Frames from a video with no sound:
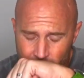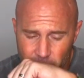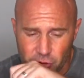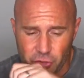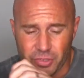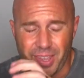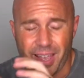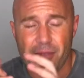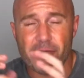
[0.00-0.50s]

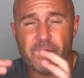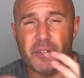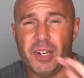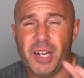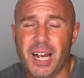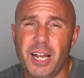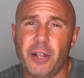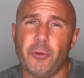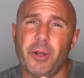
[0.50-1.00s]
Just that
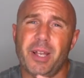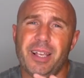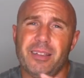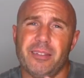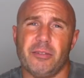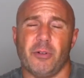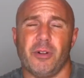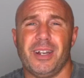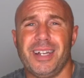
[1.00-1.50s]
vanilla-y
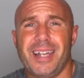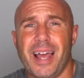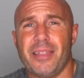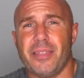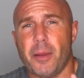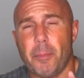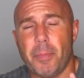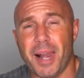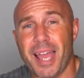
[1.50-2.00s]
sort of
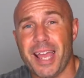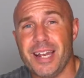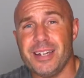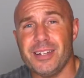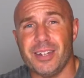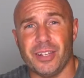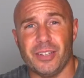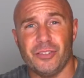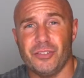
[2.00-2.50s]
leather
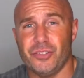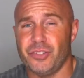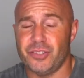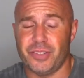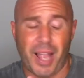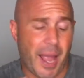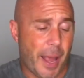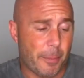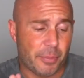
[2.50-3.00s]
blend is
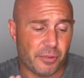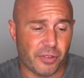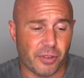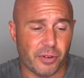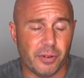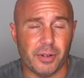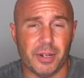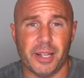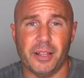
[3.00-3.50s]
just
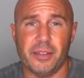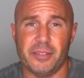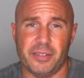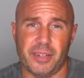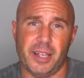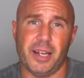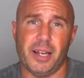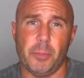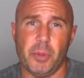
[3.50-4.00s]
absolutely
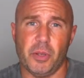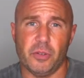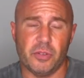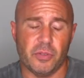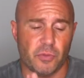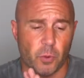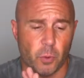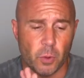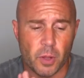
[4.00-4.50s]
insanely
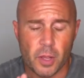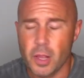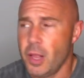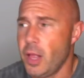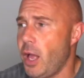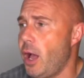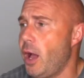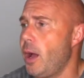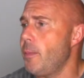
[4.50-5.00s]
beautiful.
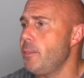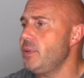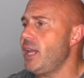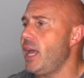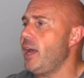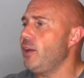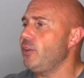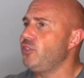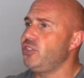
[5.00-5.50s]
Um,
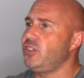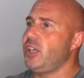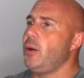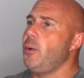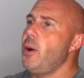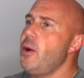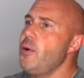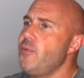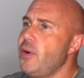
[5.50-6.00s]
now, just to
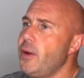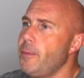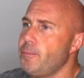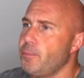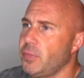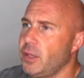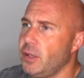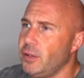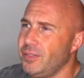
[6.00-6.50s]
go
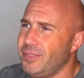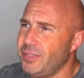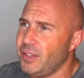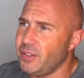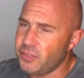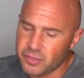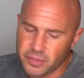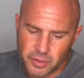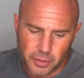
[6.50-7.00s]
over
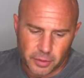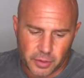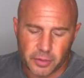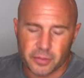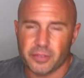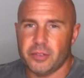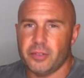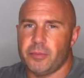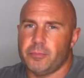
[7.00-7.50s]
this,
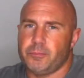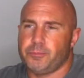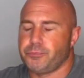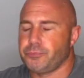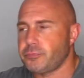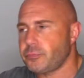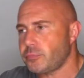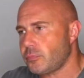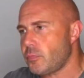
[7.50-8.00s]
as
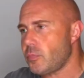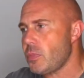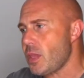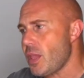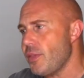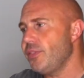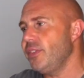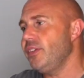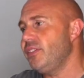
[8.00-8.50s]

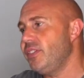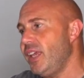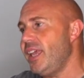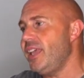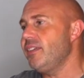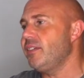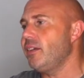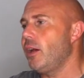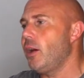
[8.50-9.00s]
this
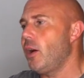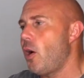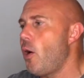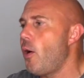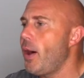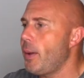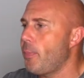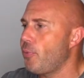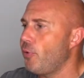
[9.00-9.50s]
is at a
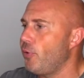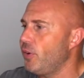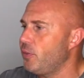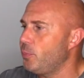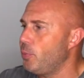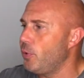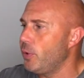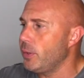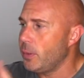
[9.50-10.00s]
higher price
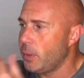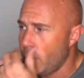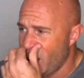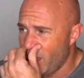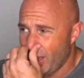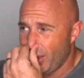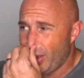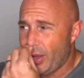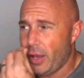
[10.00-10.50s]
point.
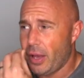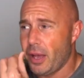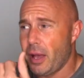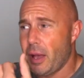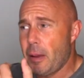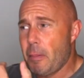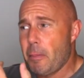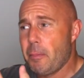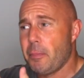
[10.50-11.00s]

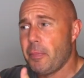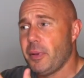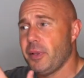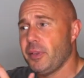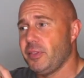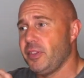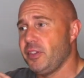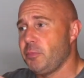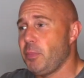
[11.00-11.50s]

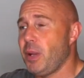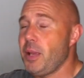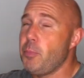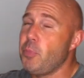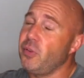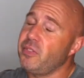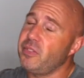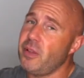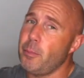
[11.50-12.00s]
Um, this may
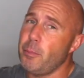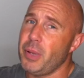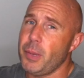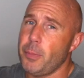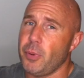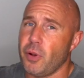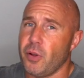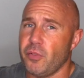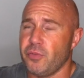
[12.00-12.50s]
put some
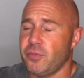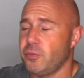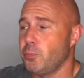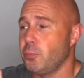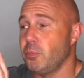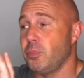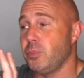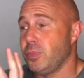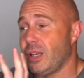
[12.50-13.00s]
people off.
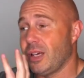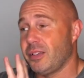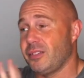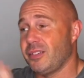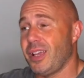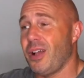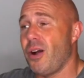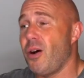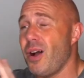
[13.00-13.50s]
Like I
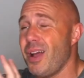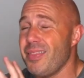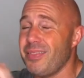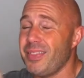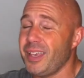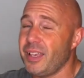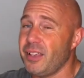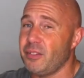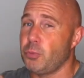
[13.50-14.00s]
say, I
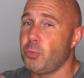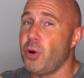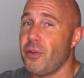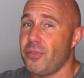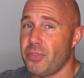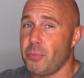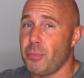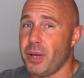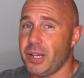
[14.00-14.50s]
think it's
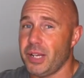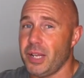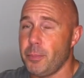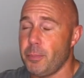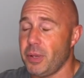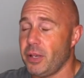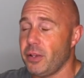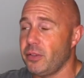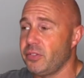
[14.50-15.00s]
worth the money
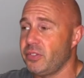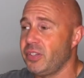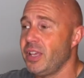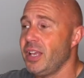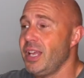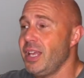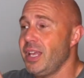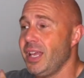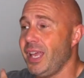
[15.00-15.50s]
because
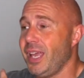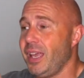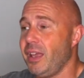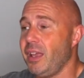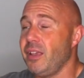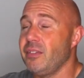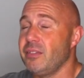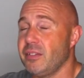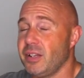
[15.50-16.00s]
it
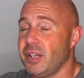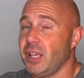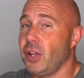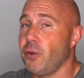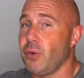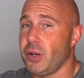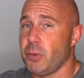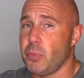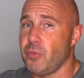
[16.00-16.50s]
is an
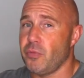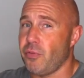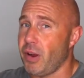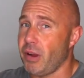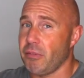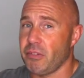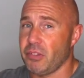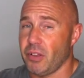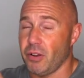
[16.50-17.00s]
incredible
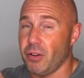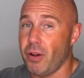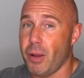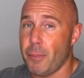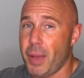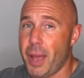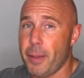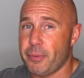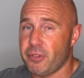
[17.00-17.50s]
fragrance and
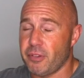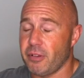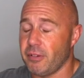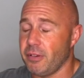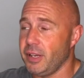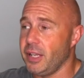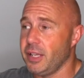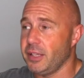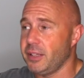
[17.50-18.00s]
I'm
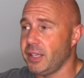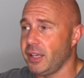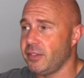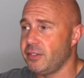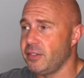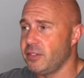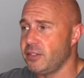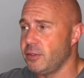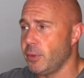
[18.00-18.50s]
absolutely
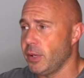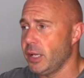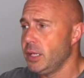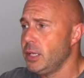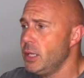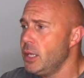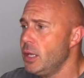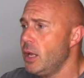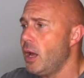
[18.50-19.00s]
addicted to it.
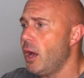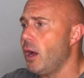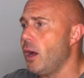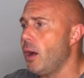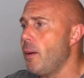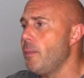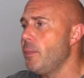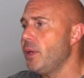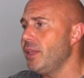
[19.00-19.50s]

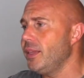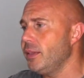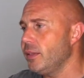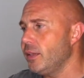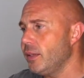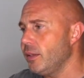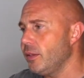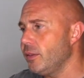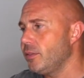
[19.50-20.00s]
Um,
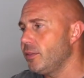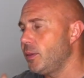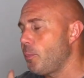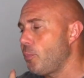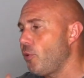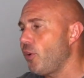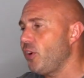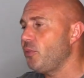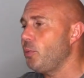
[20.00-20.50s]
the
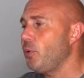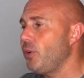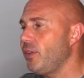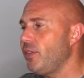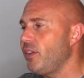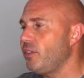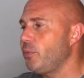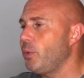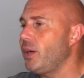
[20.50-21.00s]
price point
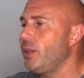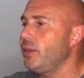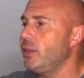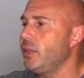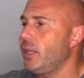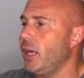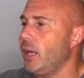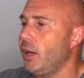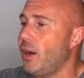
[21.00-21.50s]
of this
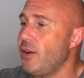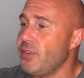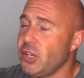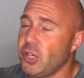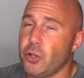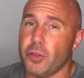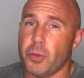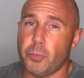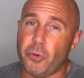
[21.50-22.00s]
one, I've
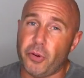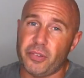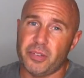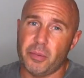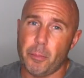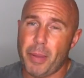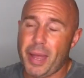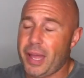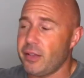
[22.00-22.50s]
only got the price
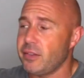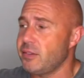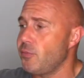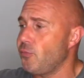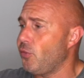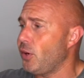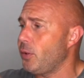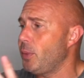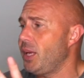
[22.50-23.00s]
in pounds
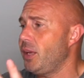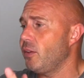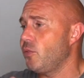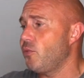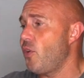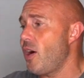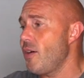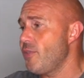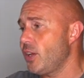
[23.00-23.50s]
in front of me. It's
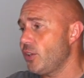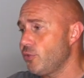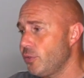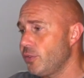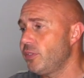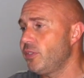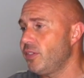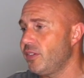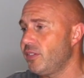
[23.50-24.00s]
five hundred
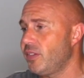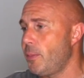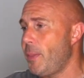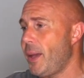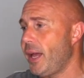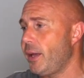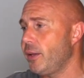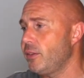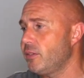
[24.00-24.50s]
and sixty
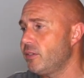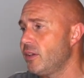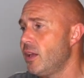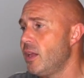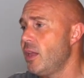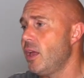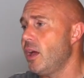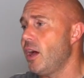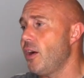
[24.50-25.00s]
pounds
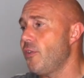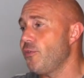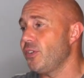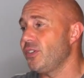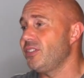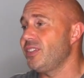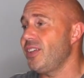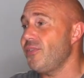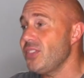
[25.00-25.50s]
uh, for
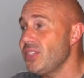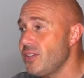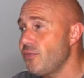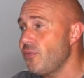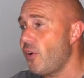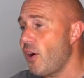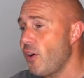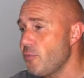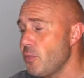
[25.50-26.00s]
a
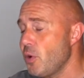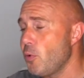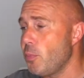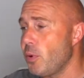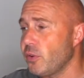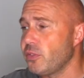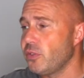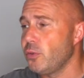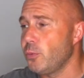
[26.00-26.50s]
seventy-five mil
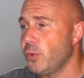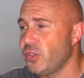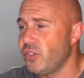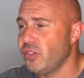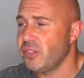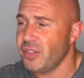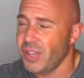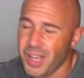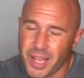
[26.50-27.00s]
bottle, which
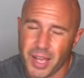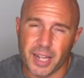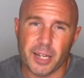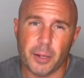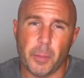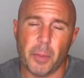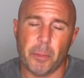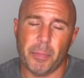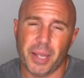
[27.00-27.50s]
is a
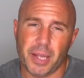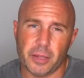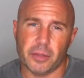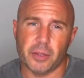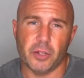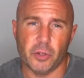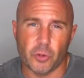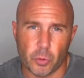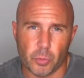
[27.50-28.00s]
little bit bigger
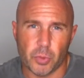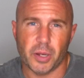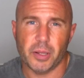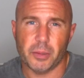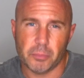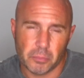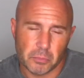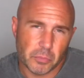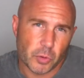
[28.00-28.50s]
than
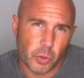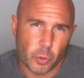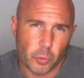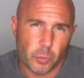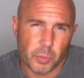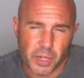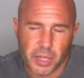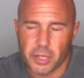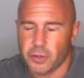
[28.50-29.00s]
normally,
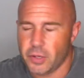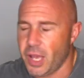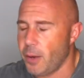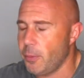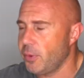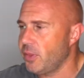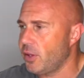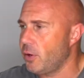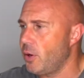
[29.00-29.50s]
normally you
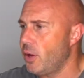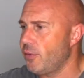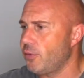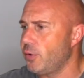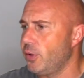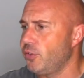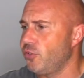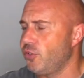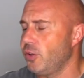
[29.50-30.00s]
get with a Clive
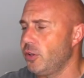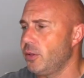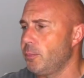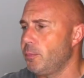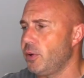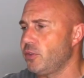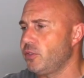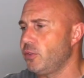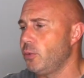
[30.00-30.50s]
Christian
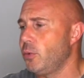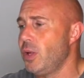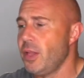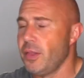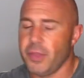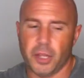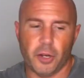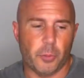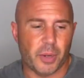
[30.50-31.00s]
bottle.
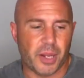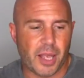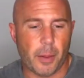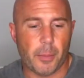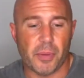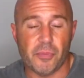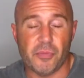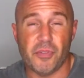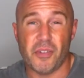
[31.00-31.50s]
They normally
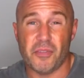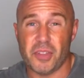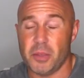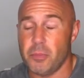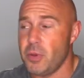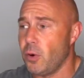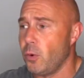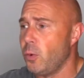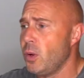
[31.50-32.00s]
come in fifty
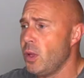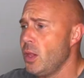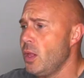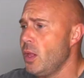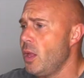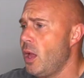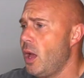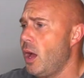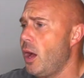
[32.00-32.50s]
mil.
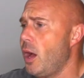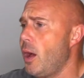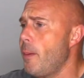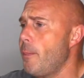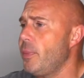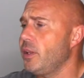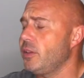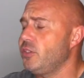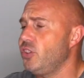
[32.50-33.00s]

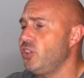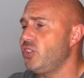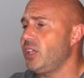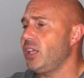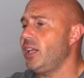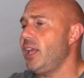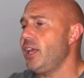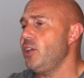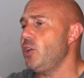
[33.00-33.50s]
Um, but just
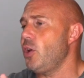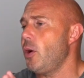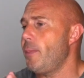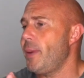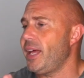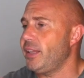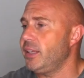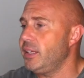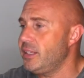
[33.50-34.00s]
to let you know
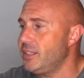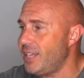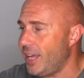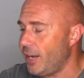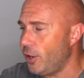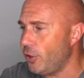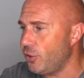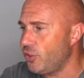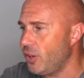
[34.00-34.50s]
about the
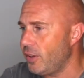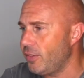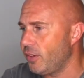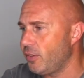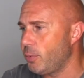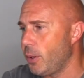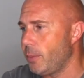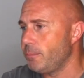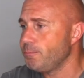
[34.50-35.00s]
technology of
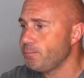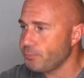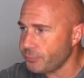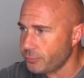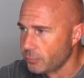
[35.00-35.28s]
this one,